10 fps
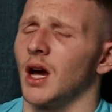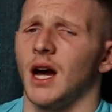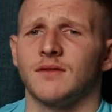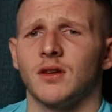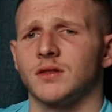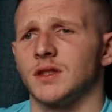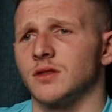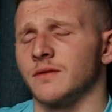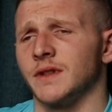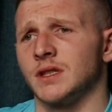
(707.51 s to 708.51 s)
I've lost
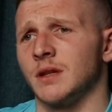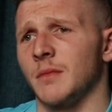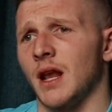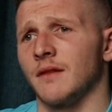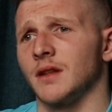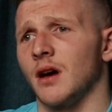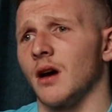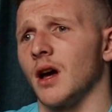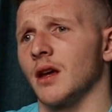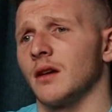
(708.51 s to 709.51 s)
central vision in my left
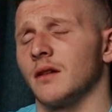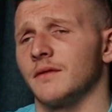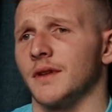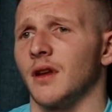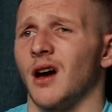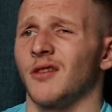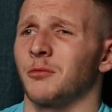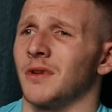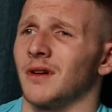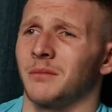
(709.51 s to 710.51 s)
eye for life,
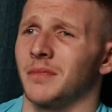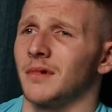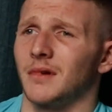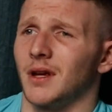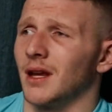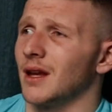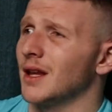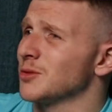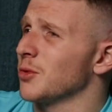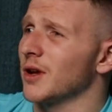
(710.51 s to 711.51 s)
but it
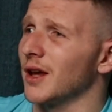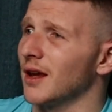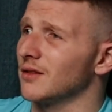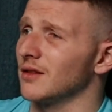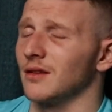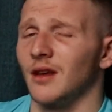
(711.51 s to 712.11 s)
is what it is,